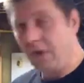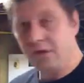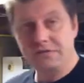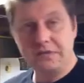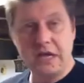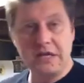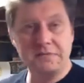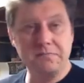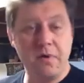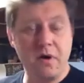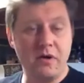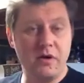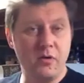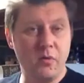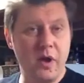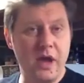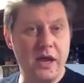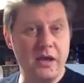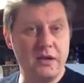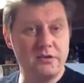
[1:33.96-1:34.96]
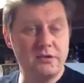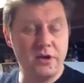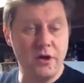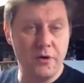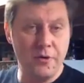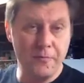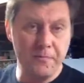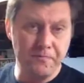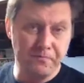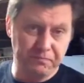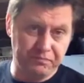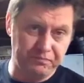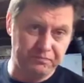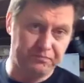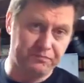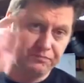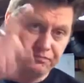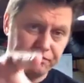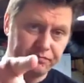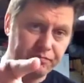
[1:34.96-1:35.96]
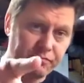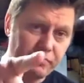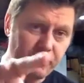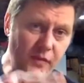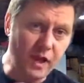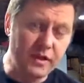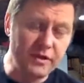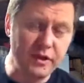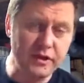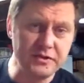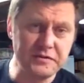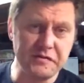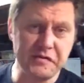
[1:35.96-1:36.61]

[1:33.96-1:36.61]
So that's bottled away. So those